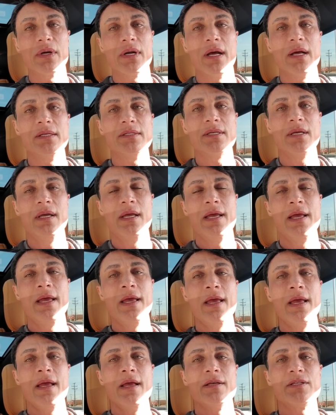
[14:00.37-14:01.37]
does.
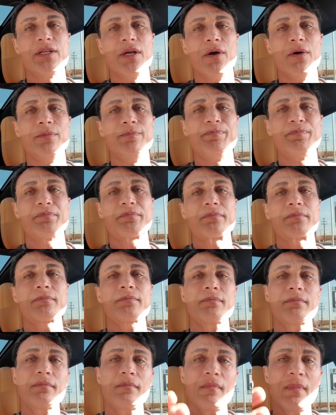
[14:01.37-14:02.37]
So
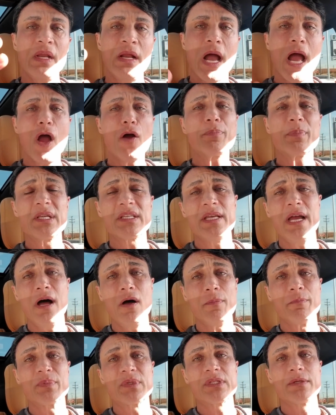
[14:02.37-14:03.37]
I hope this
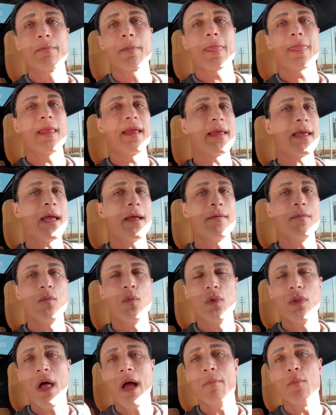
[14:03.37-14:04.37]
helps. Again,
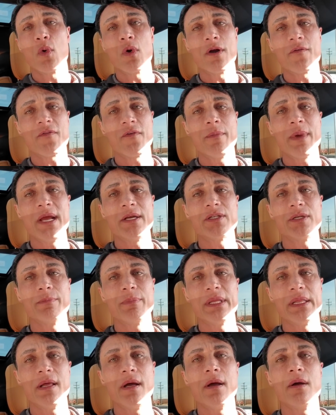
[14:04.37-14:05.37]
a lot more information
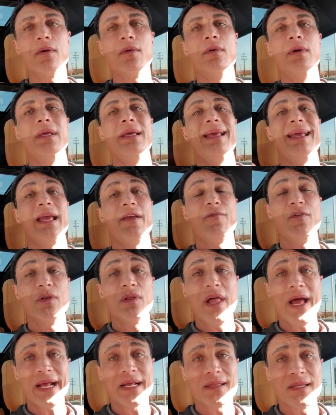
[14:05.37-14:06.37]
below. If you
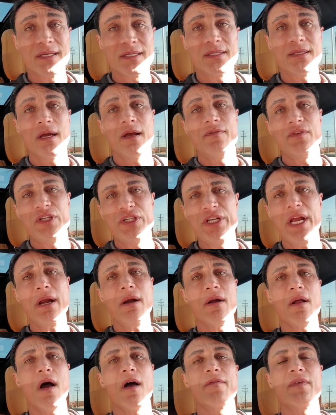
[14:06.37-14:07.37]
like this stuff, share
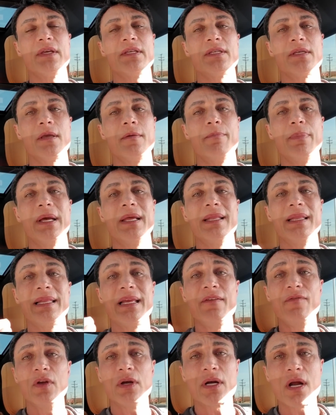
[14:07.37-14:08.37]
it obviously, but
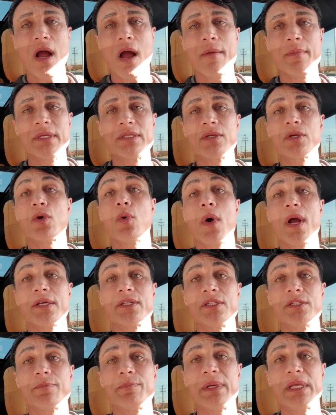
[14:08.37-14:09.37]
leave your comments and
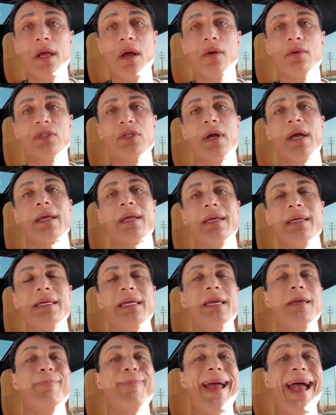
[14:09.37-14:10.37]
questions below so I can
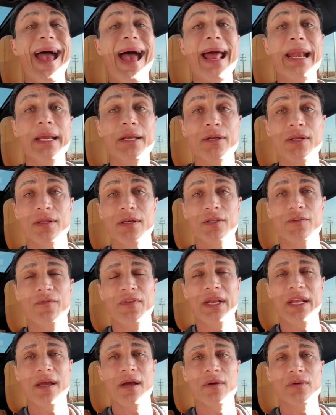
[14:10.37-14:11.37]
keep adding to these
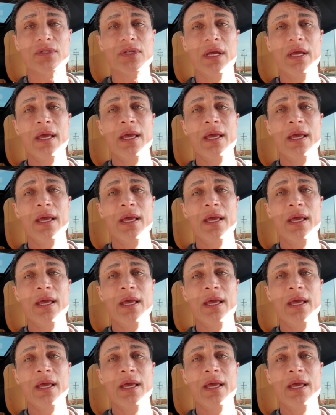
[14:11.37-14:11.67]
videos,